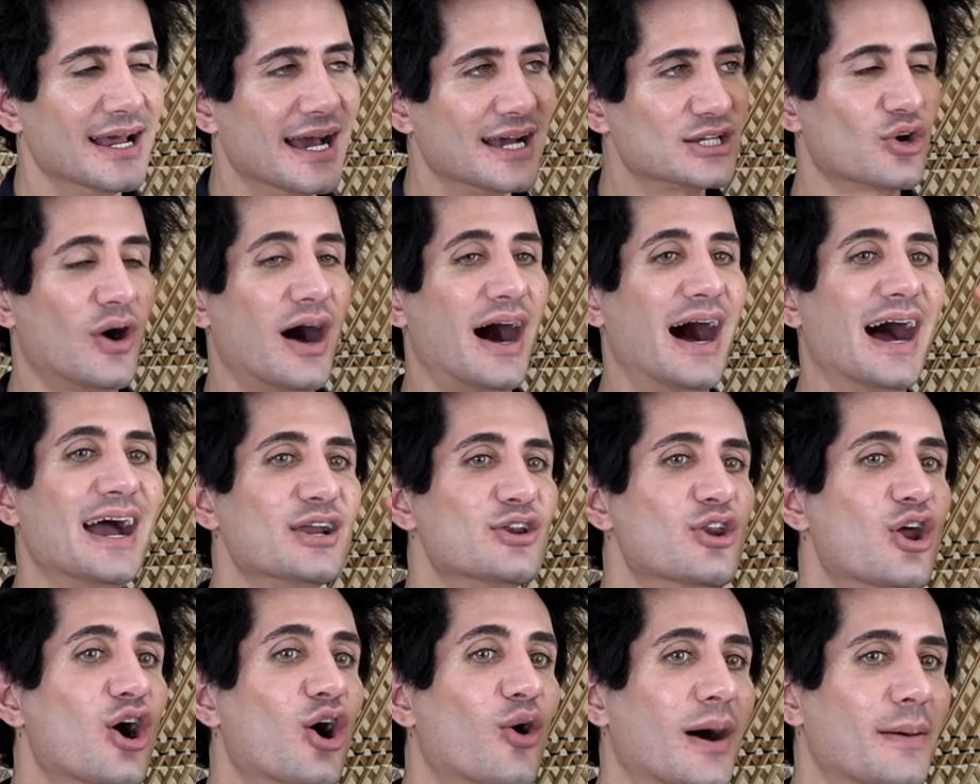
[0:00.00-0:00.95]
So I
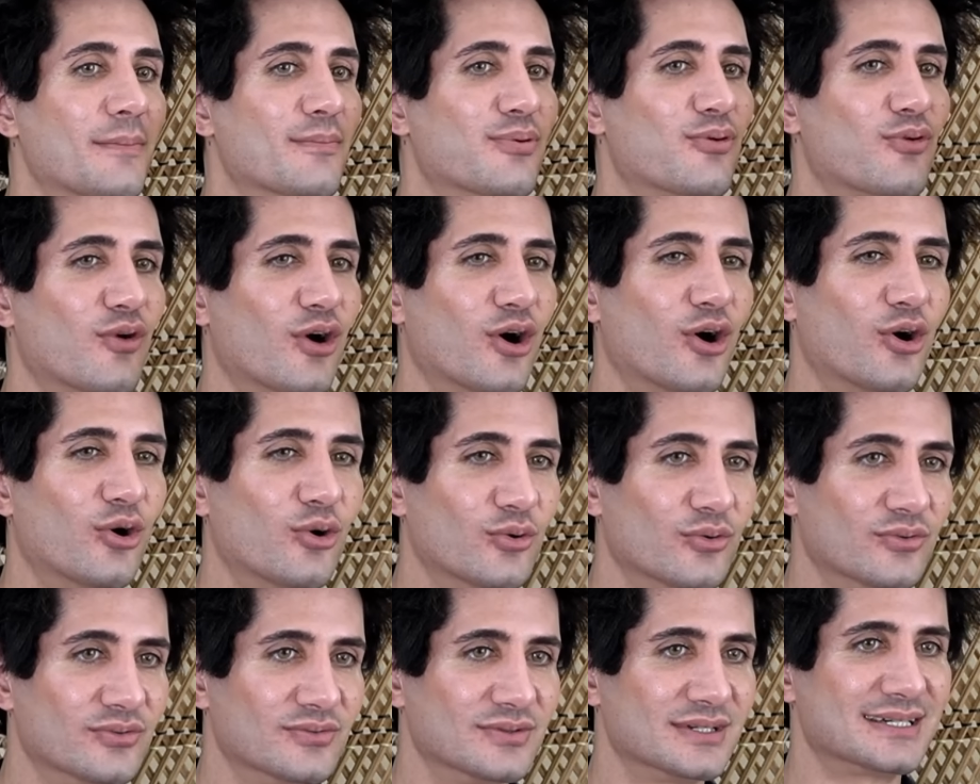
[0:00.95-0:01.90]
know I'm
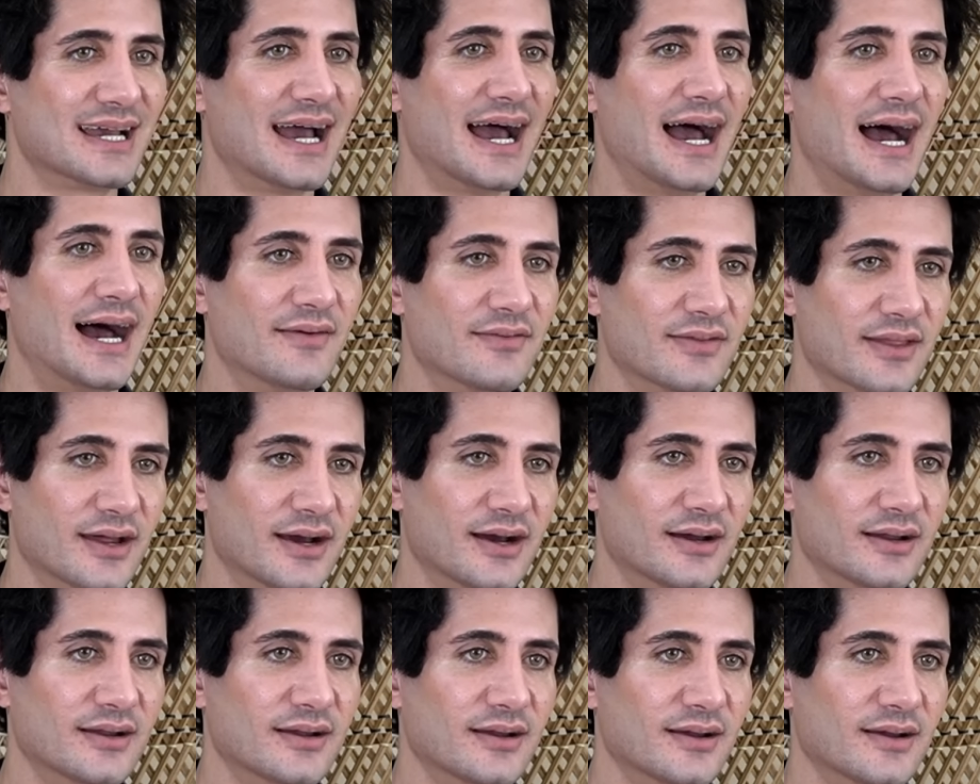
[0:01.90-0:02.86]
prone to have
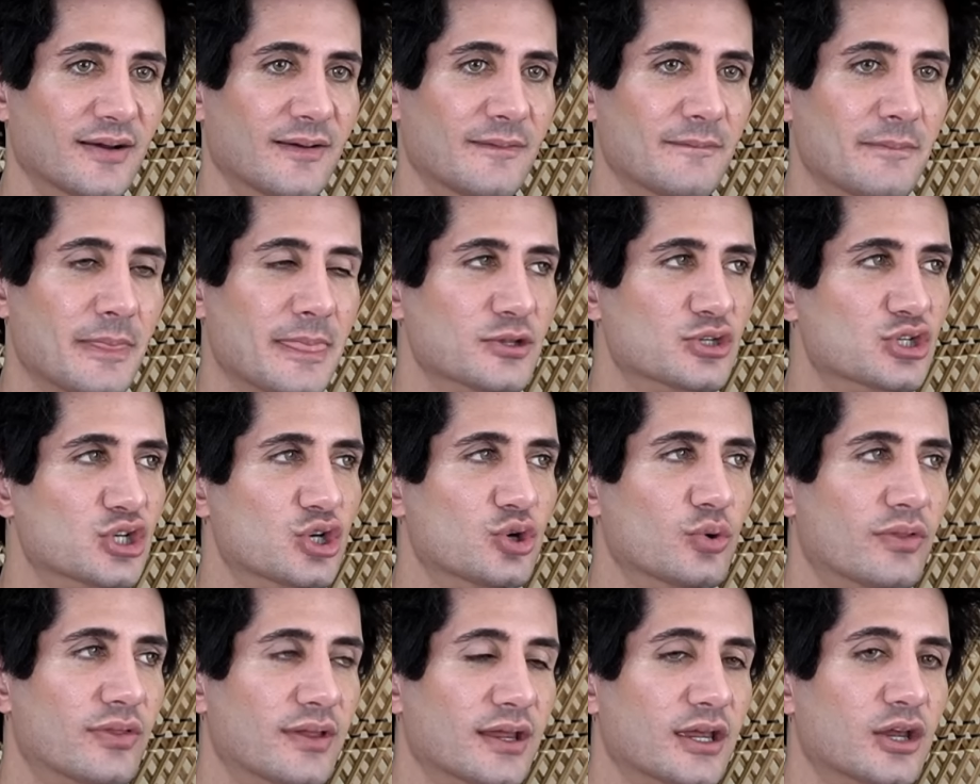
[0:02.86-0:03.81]
that. Mm-hmm. Do
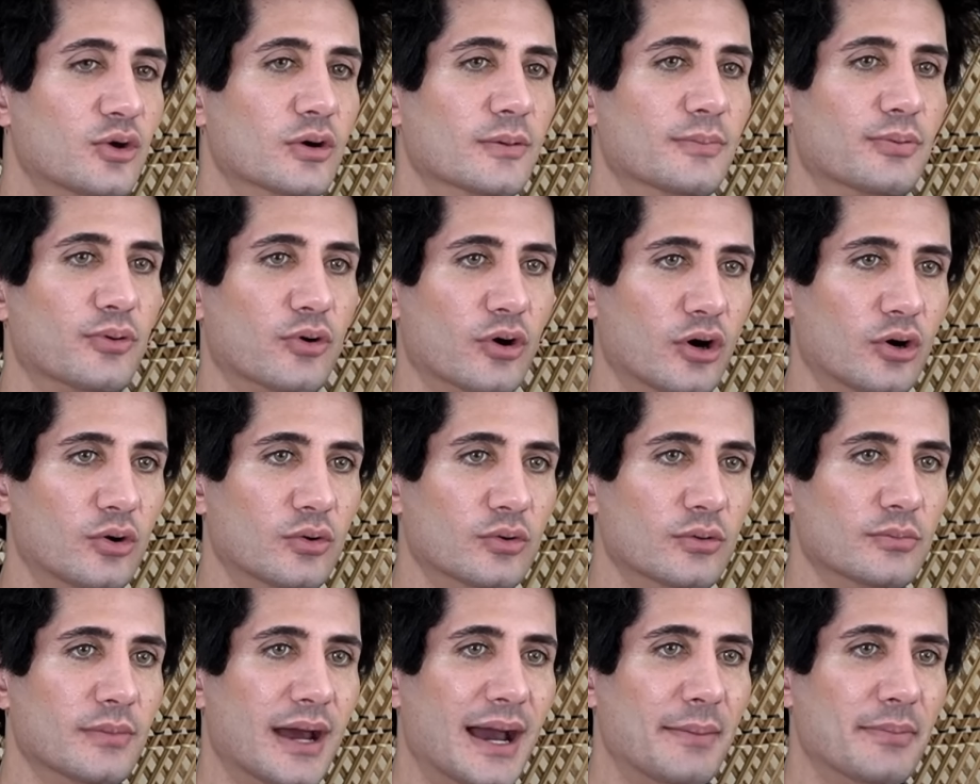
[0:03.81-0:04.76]
you think you were
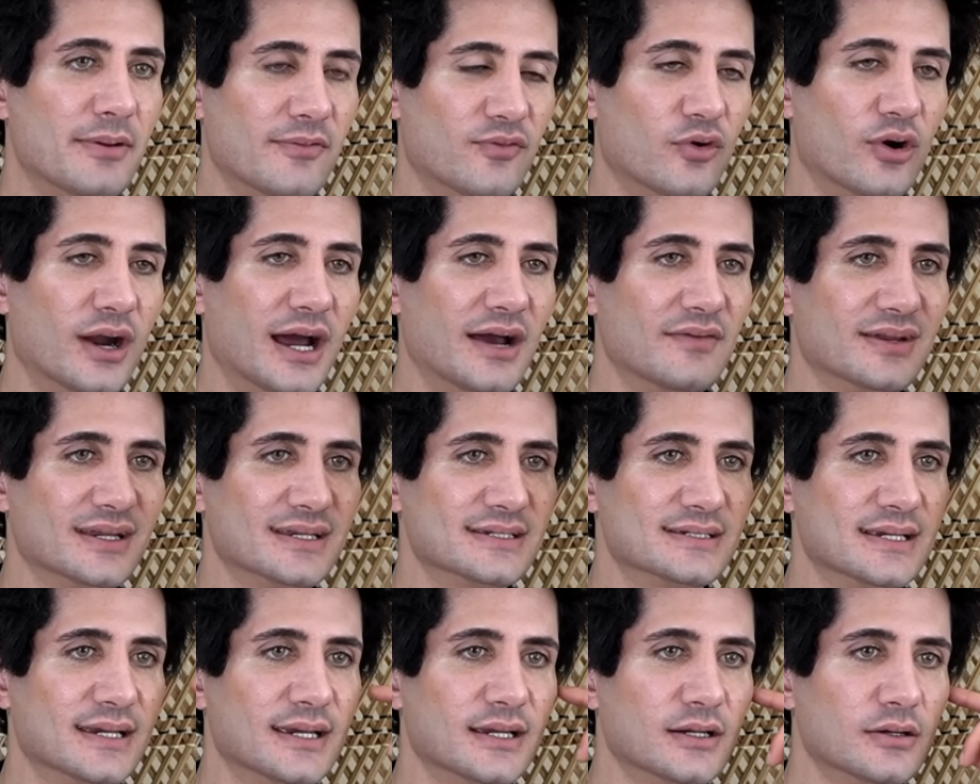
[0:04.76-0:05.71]
prone before having
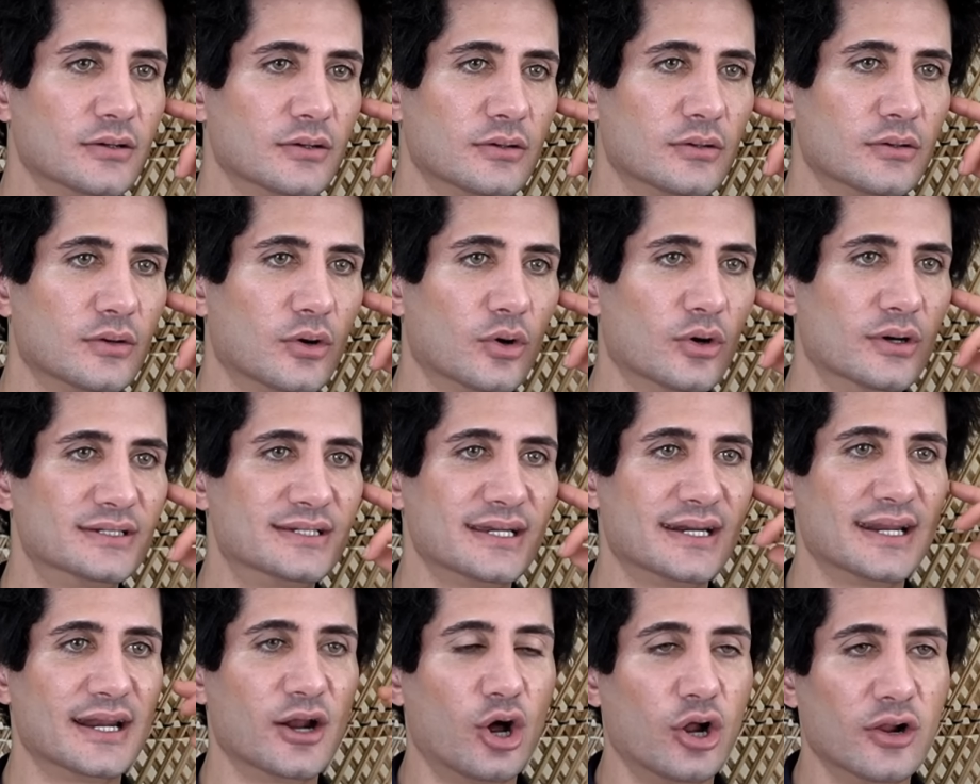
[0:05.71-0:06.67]
Zane, or
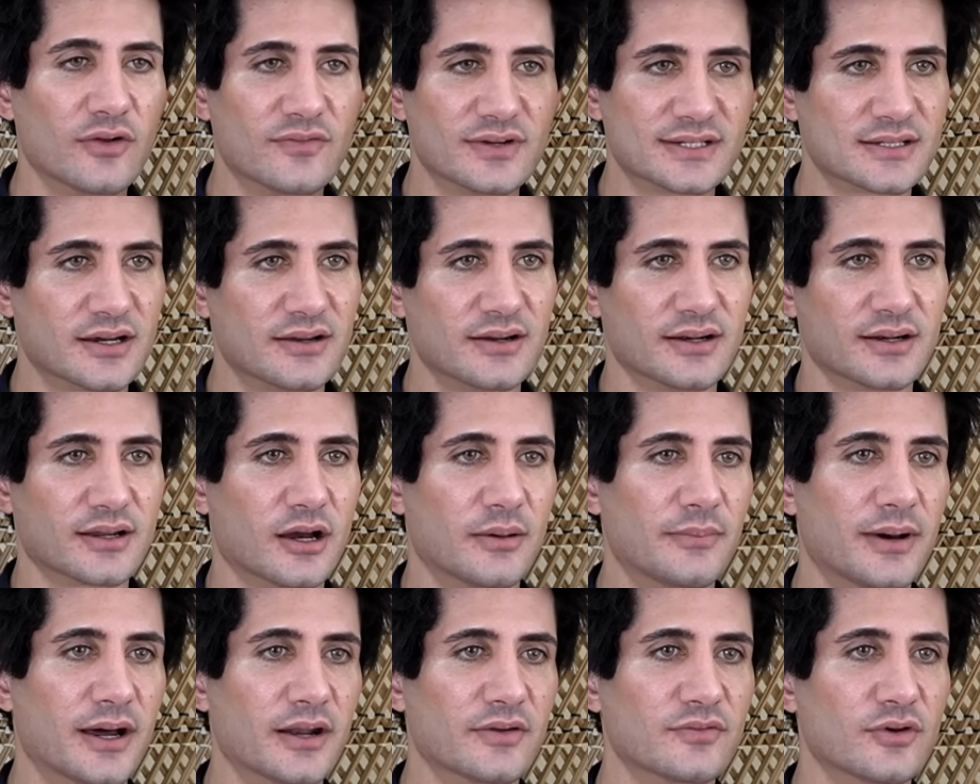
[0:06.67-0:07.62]
did it all of a sudden
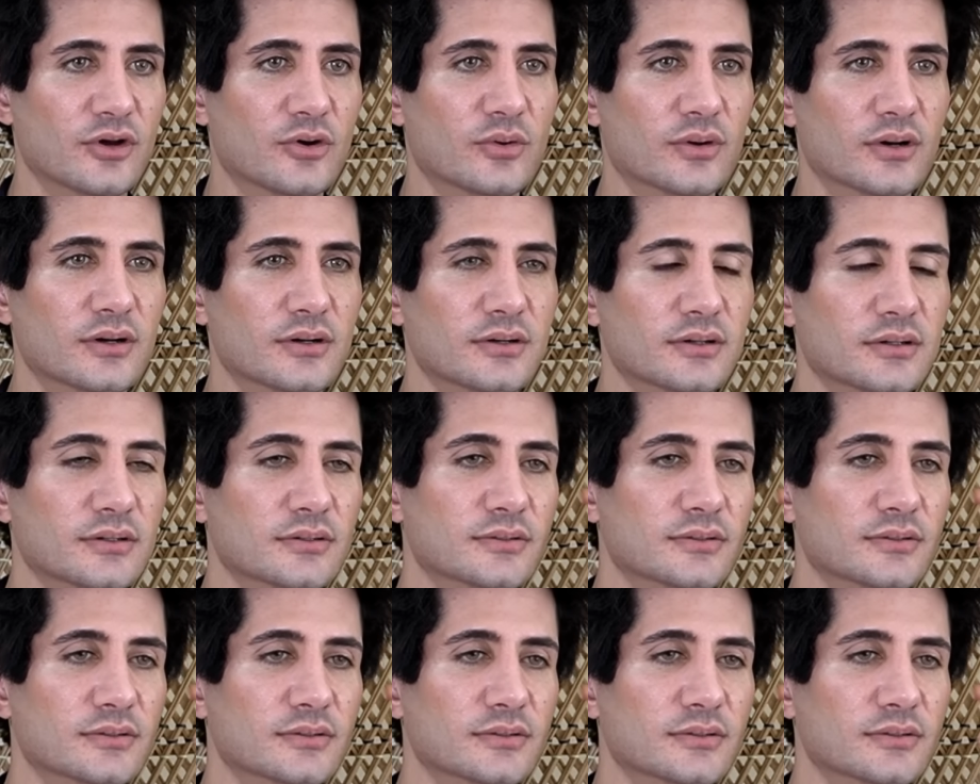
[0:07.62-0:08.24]
come out of nowhere?